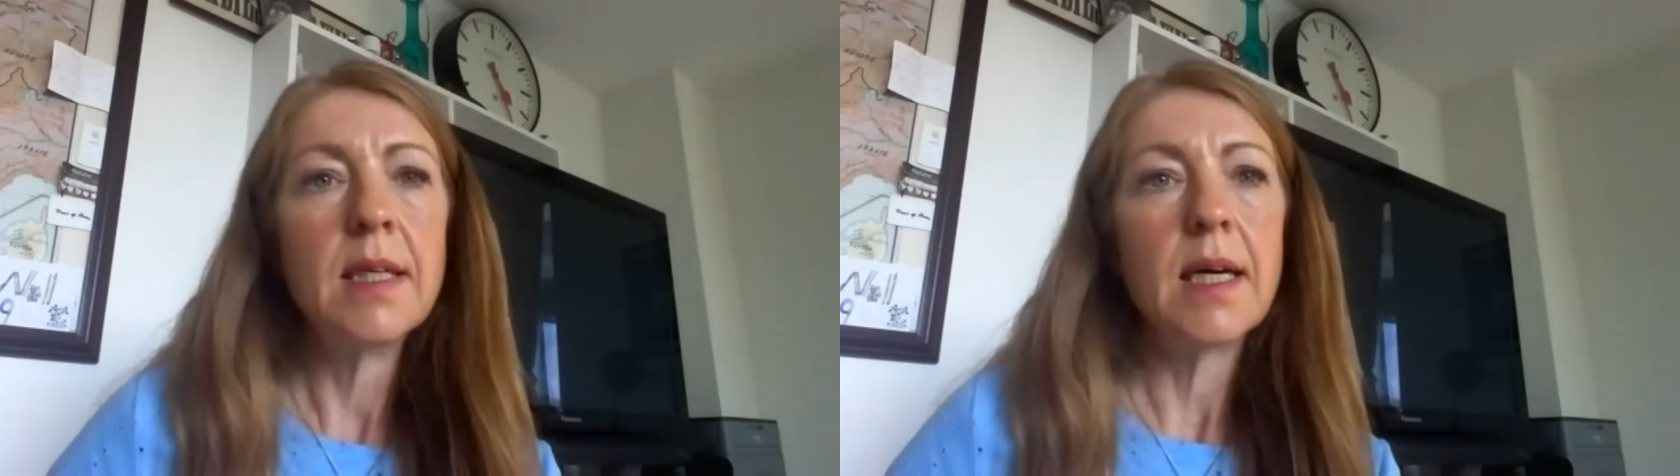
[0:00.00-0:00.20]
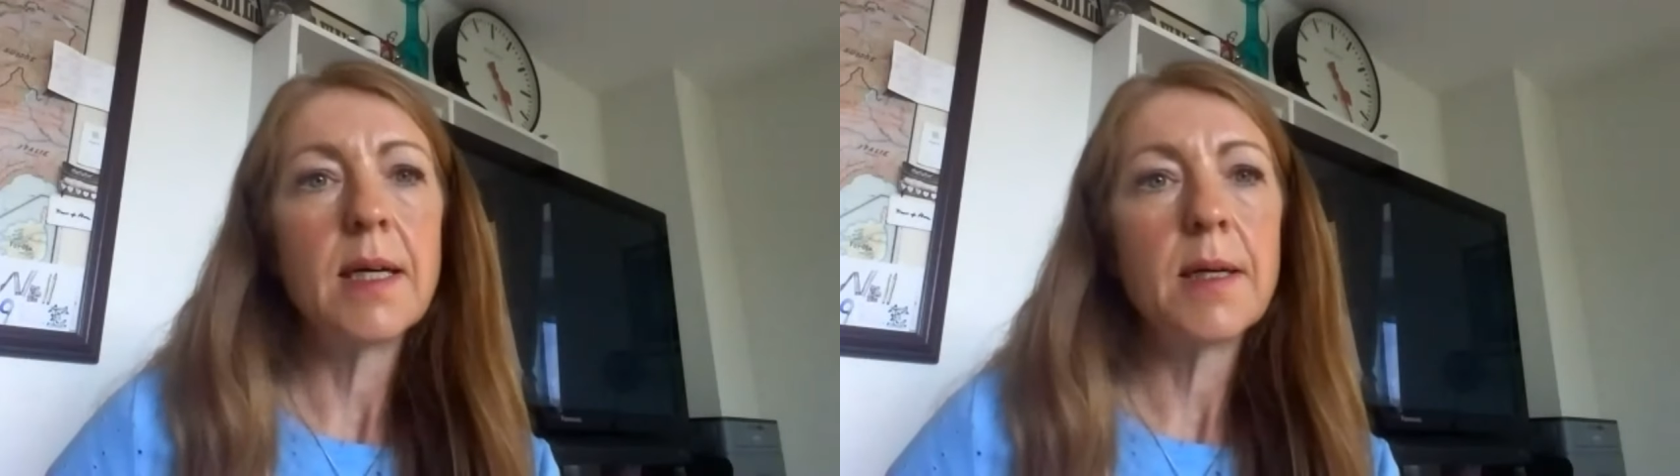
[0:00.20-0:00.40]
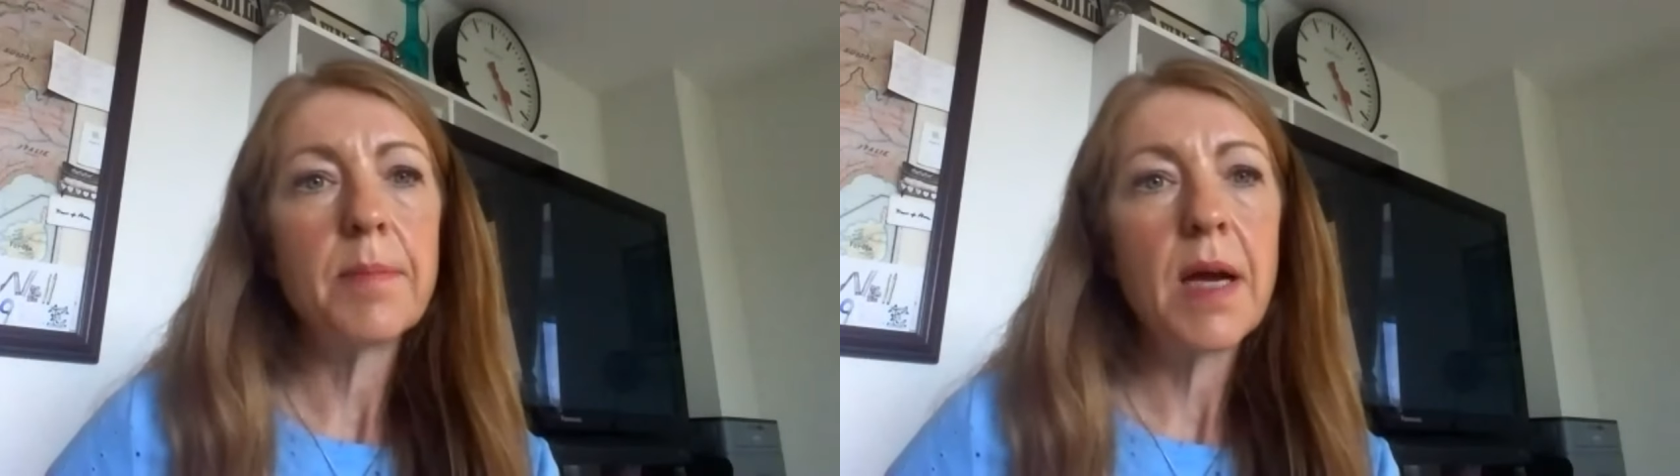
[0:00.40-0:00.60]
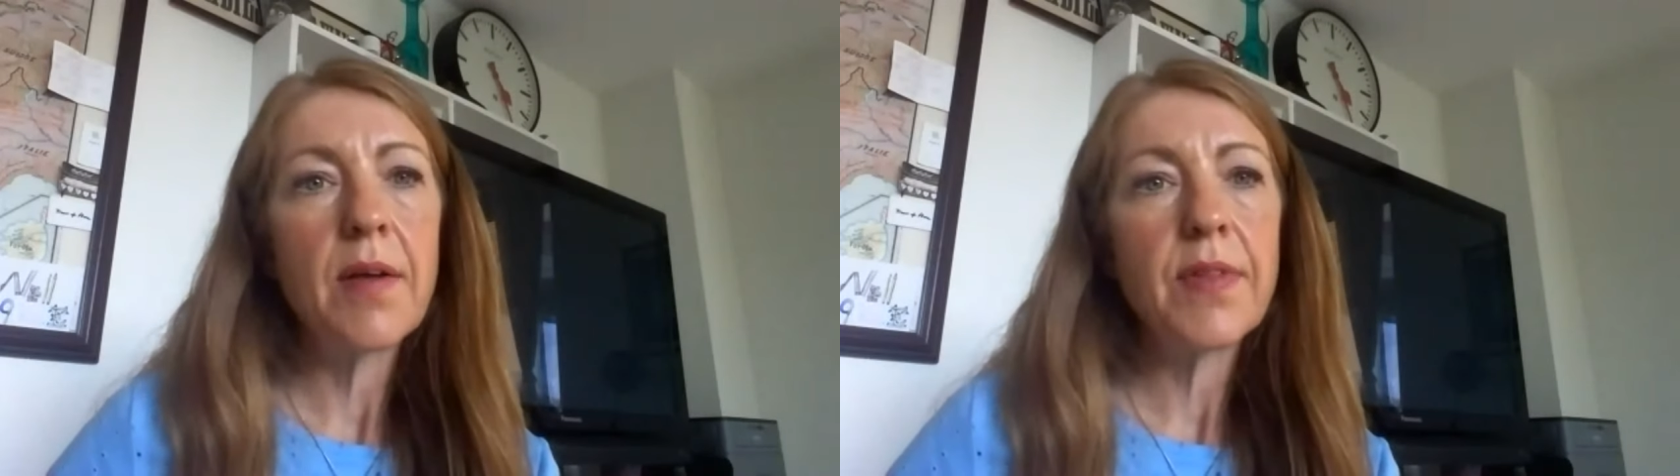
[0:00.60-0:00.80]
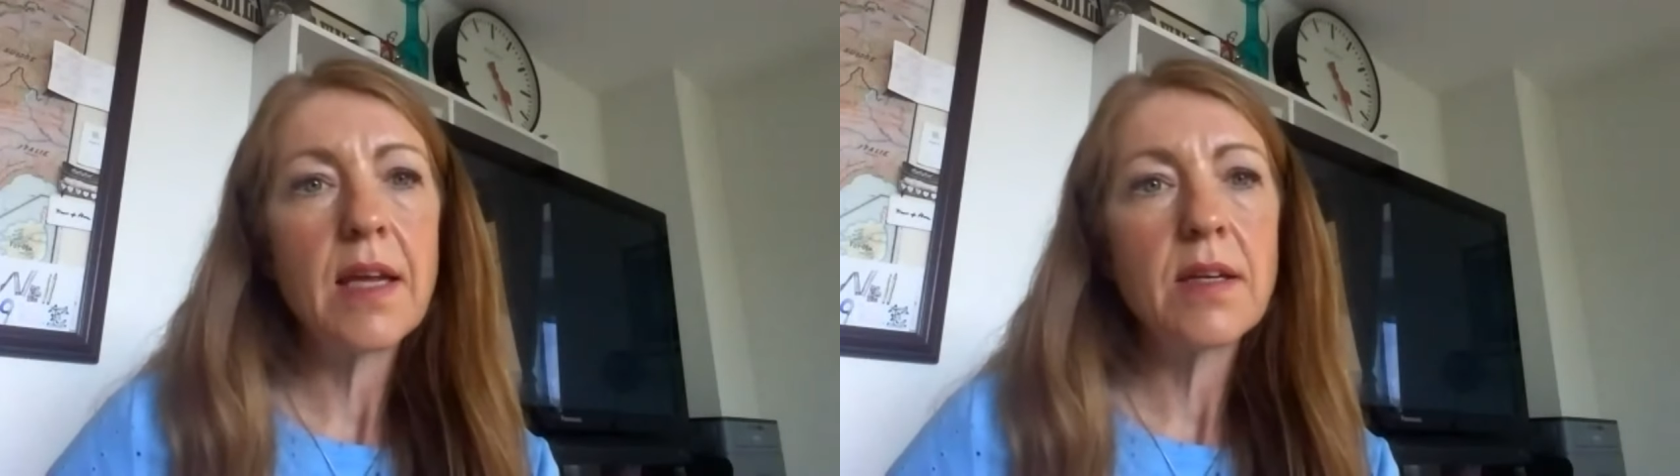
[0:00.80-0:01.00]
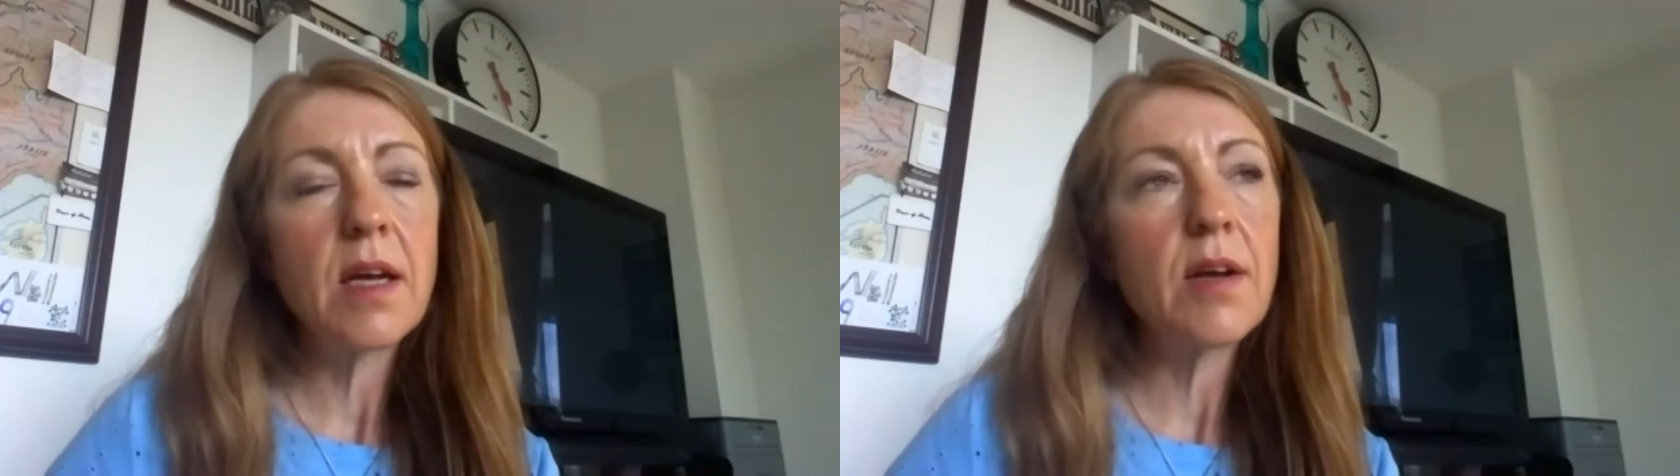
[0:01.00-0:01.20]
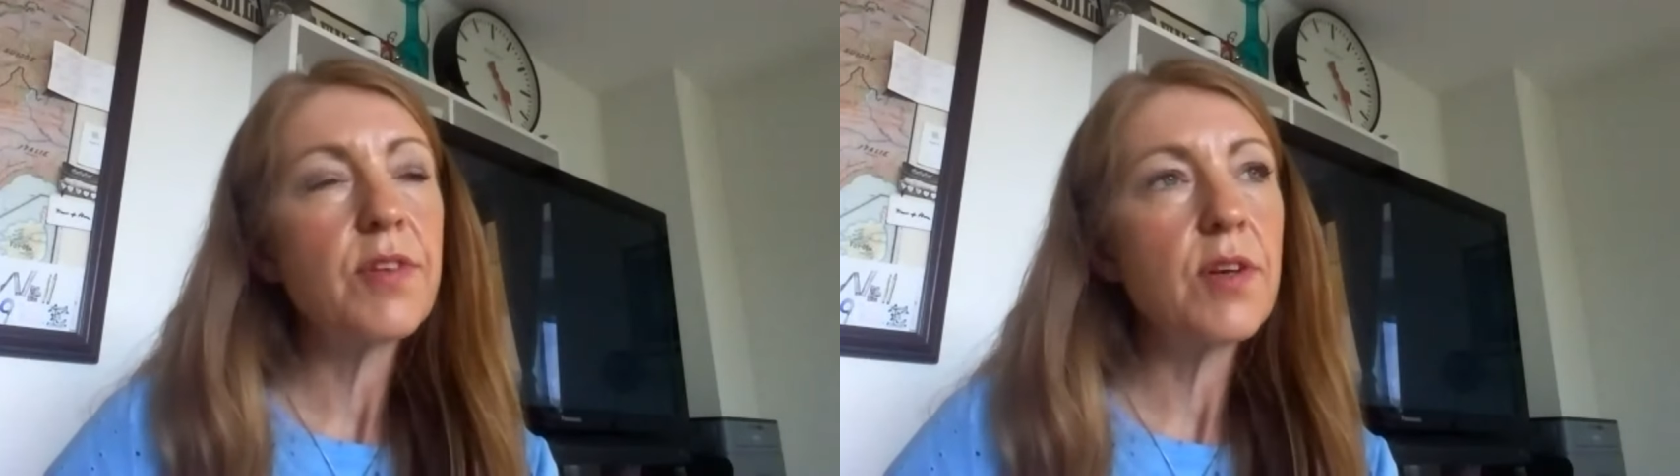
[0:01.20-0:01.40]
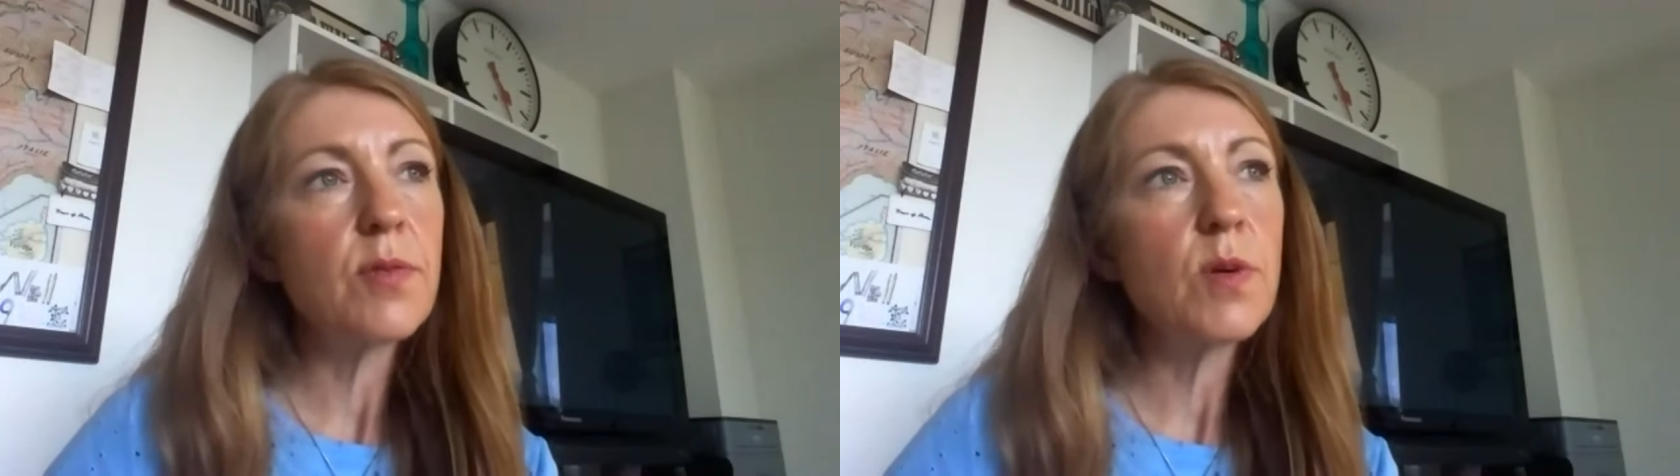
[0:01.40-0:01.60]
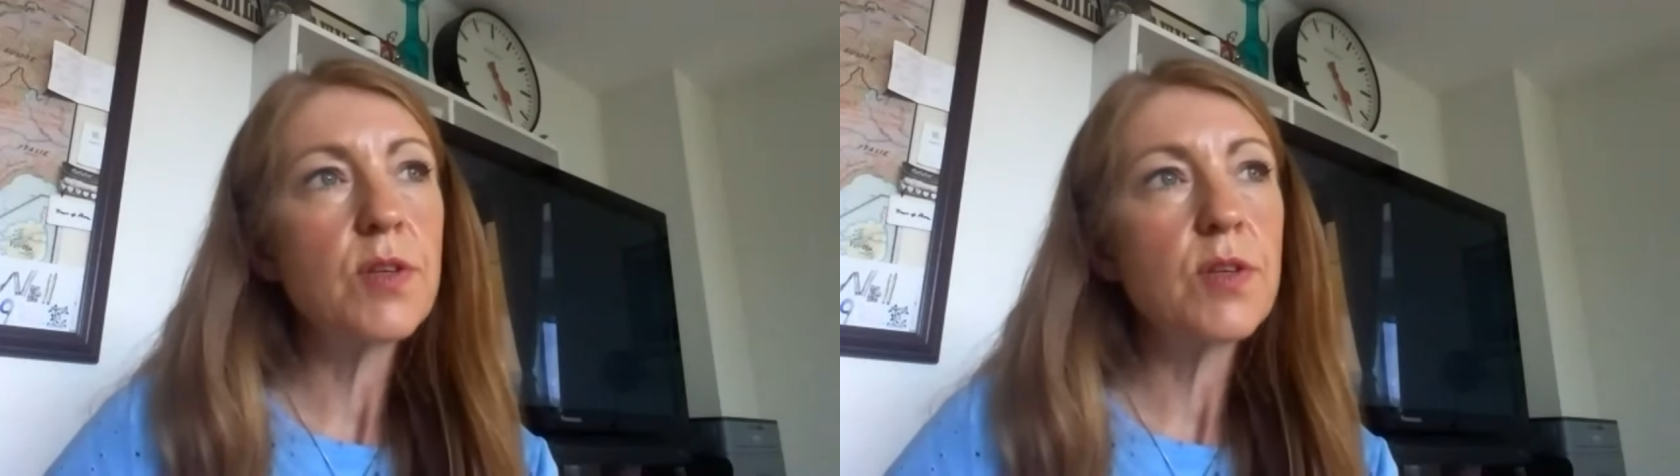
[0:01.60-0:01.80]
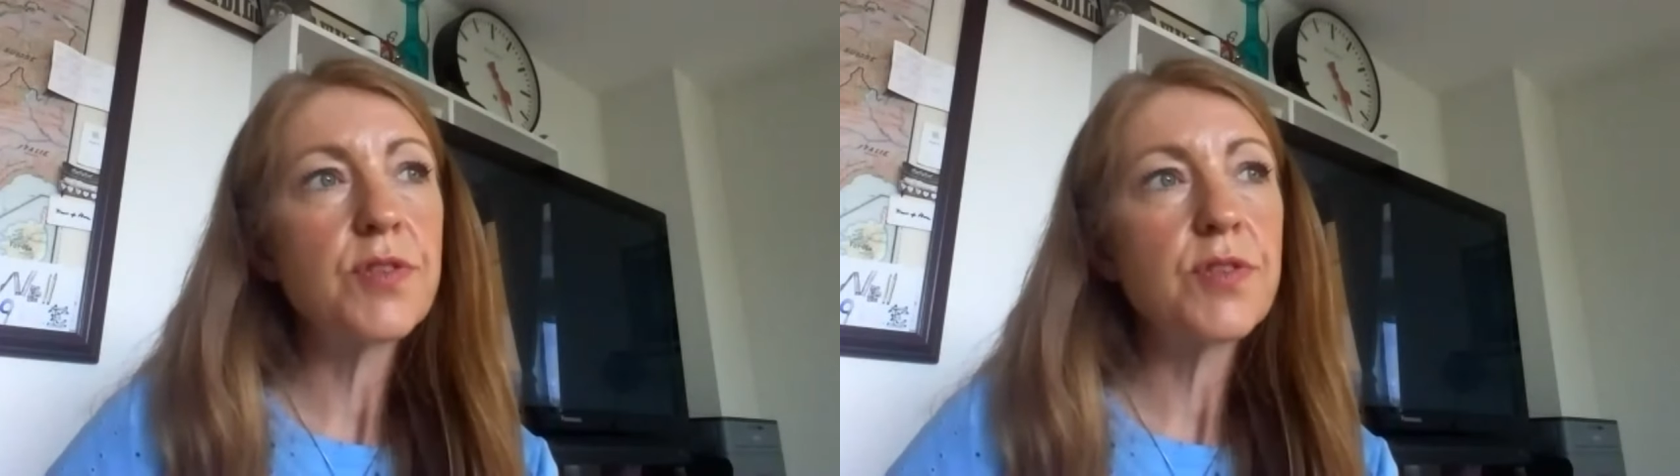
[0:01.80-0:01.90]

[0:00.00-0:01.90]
And then the other ones,